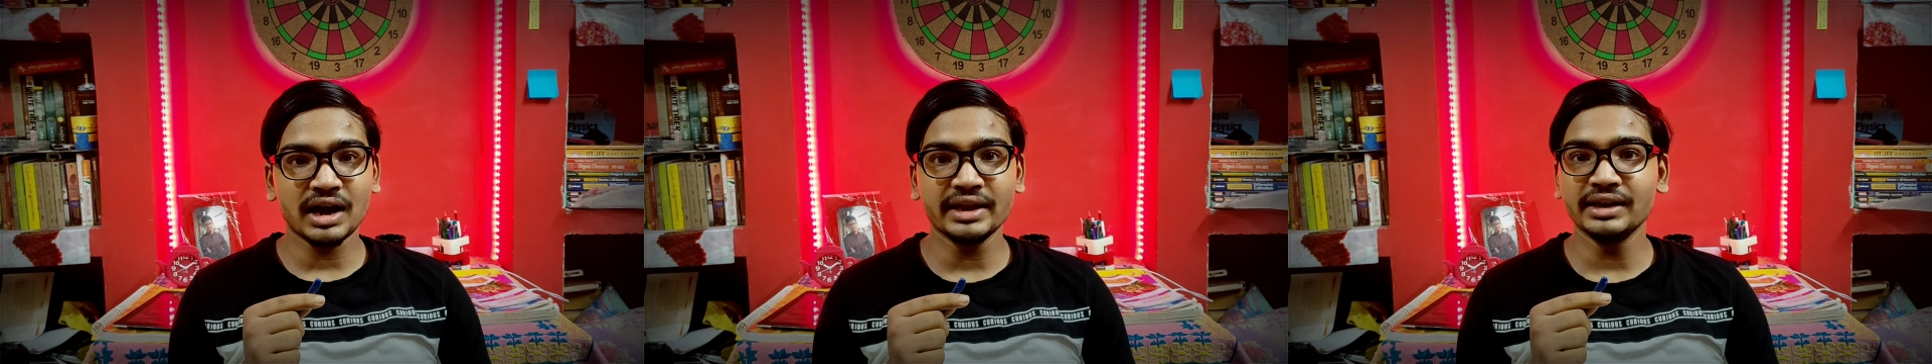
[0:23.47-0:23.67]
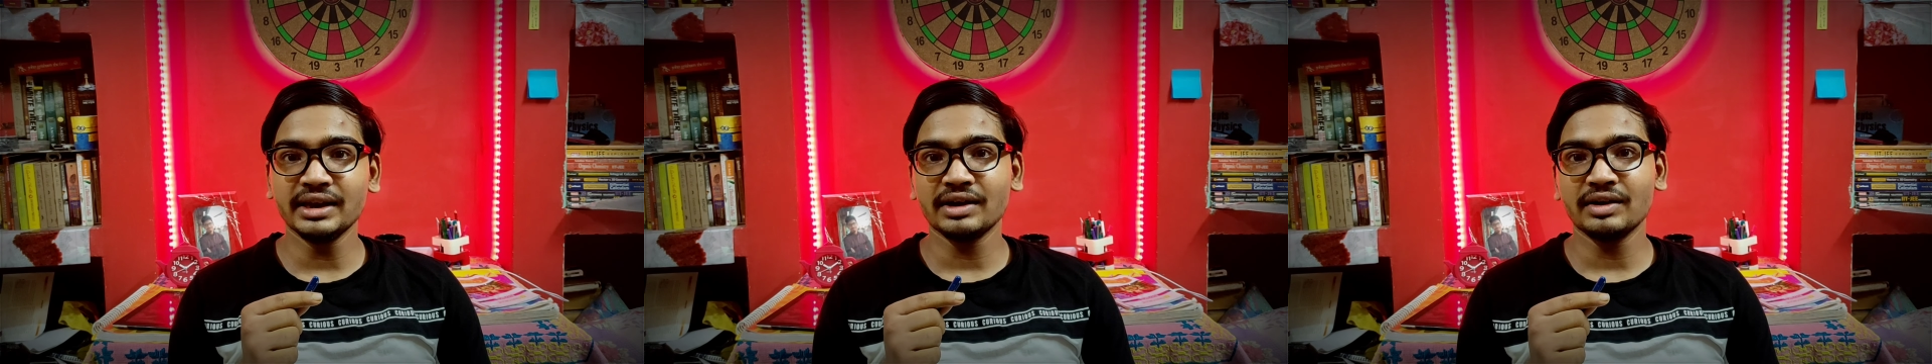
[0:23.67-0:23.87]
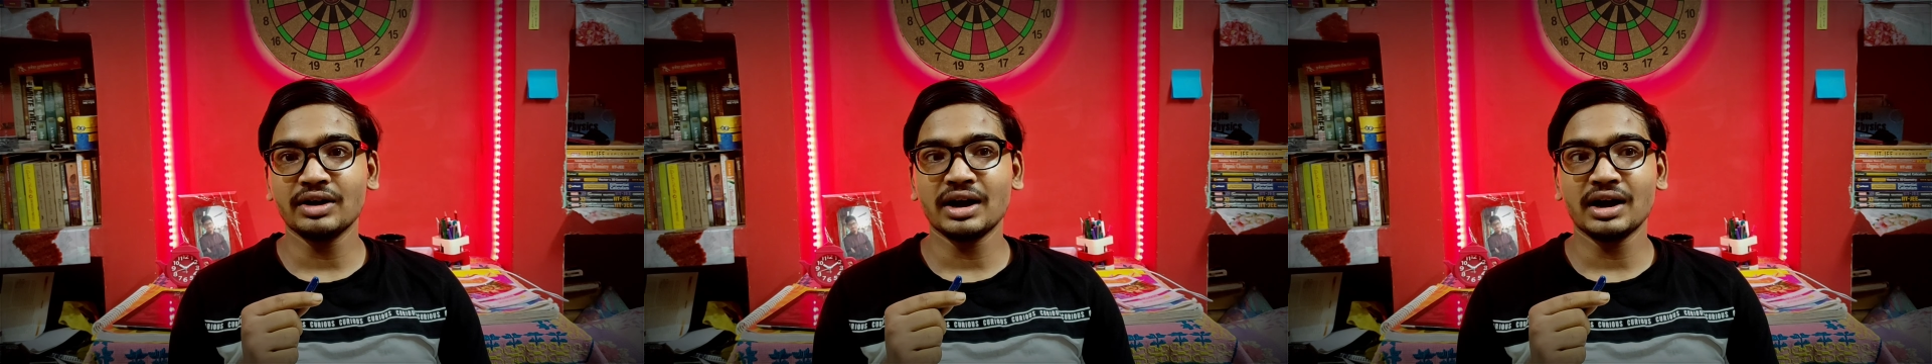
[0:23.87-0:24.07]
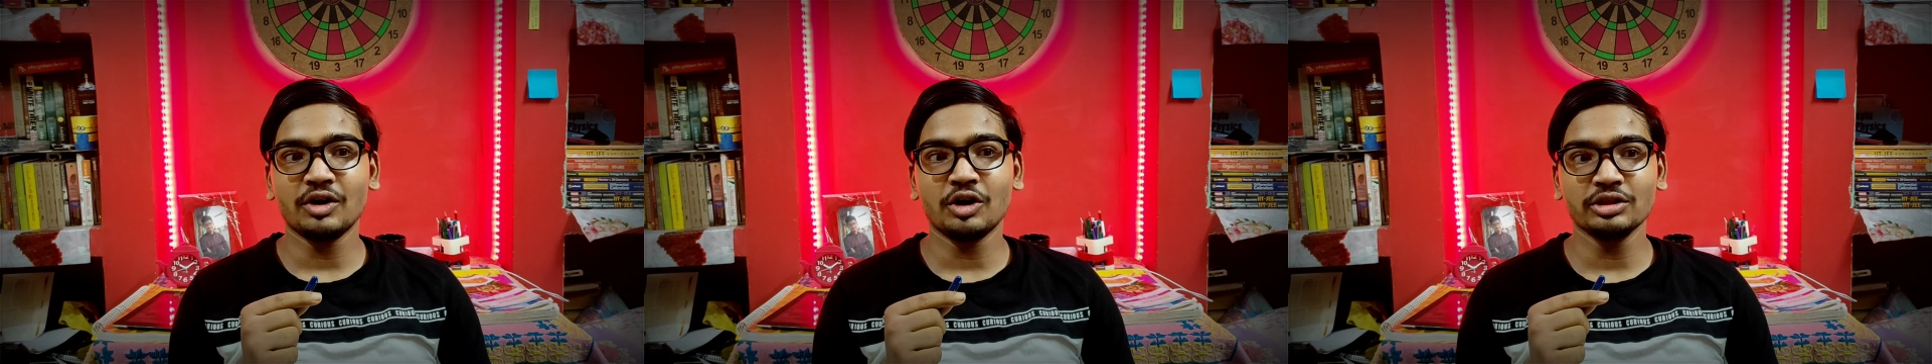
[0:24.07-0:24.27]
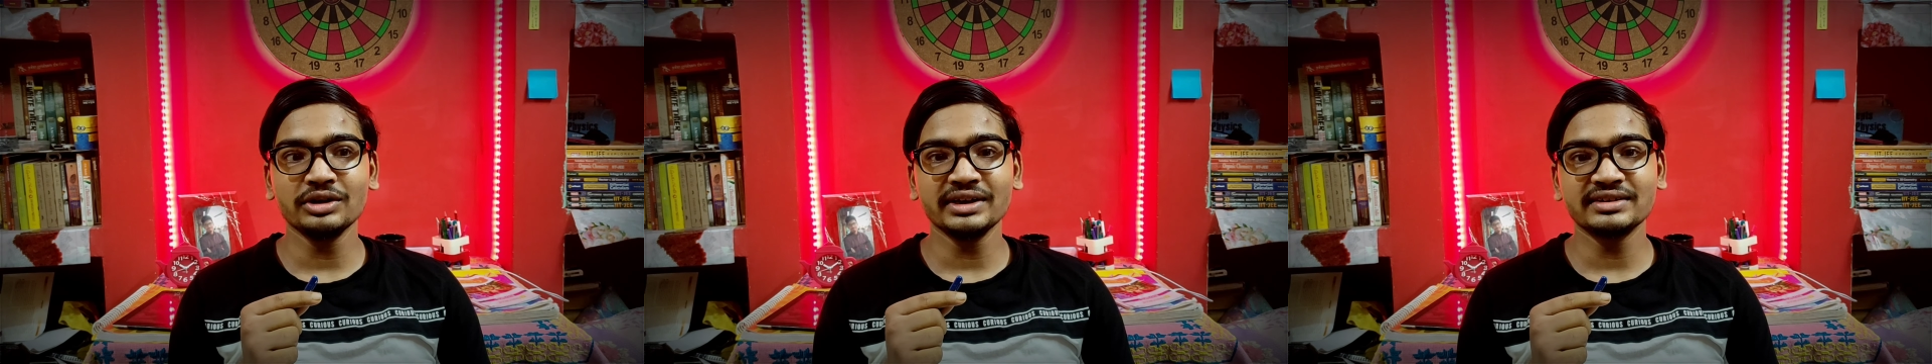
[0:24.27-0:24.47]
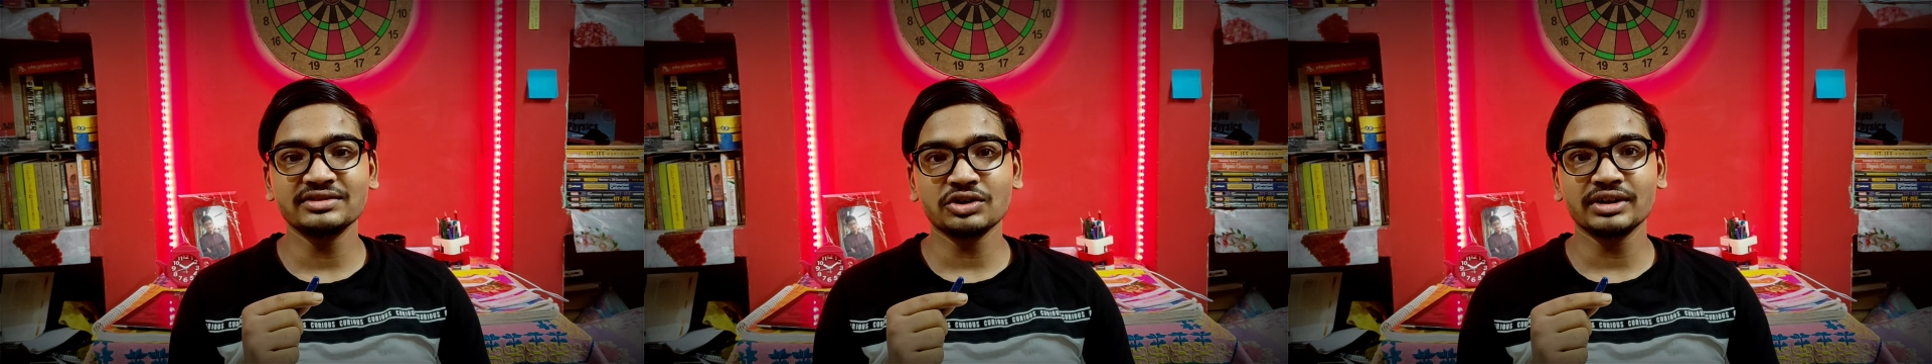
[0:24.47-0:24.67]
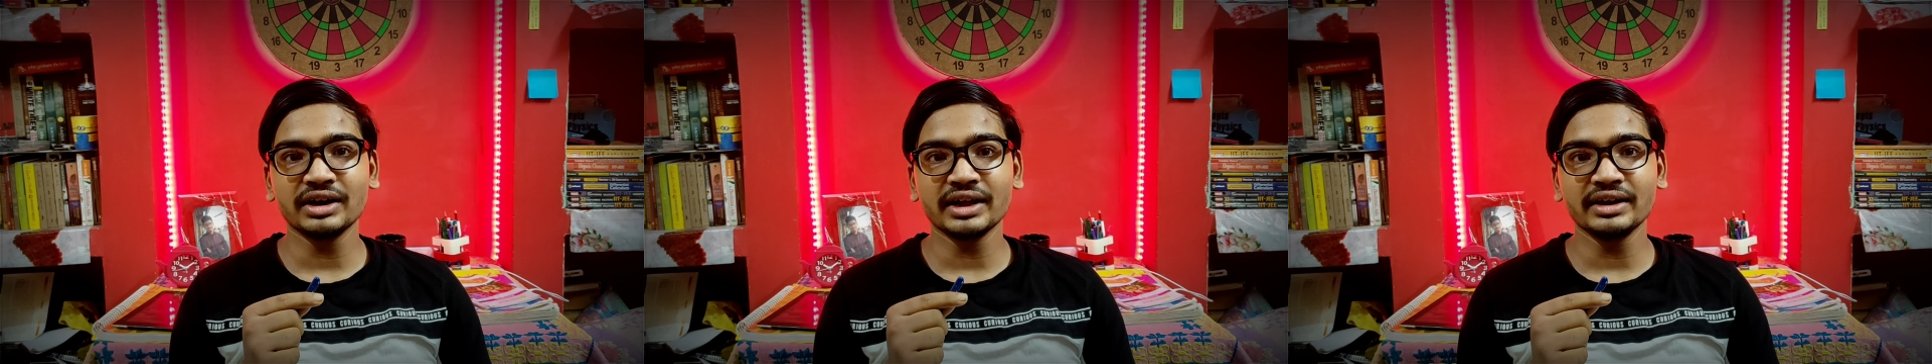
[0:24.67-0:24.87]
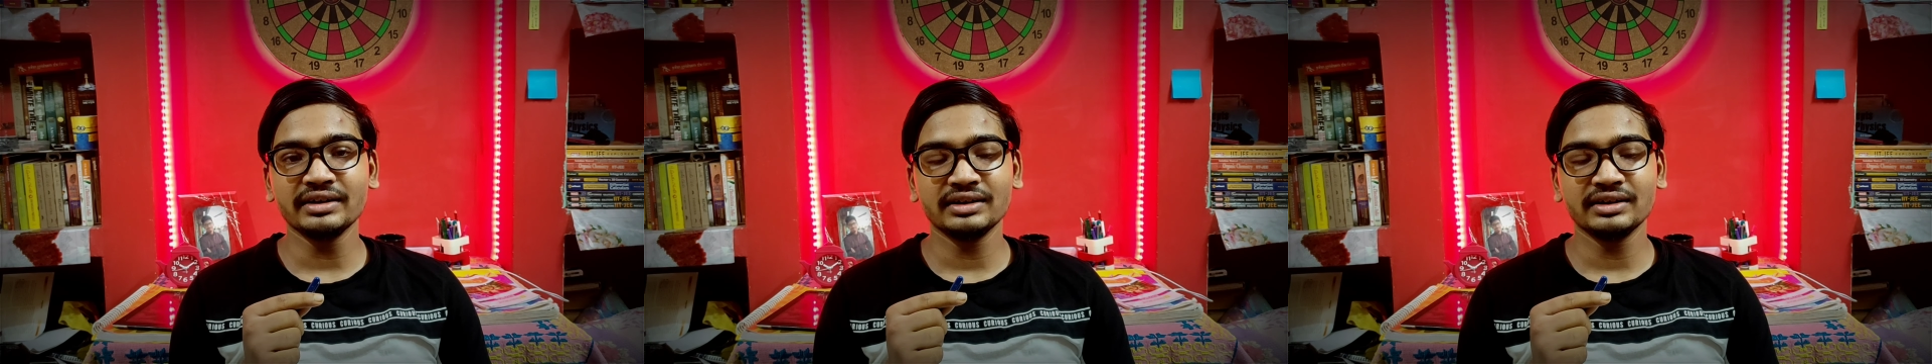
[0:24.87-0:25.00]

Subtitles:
I although it's not that I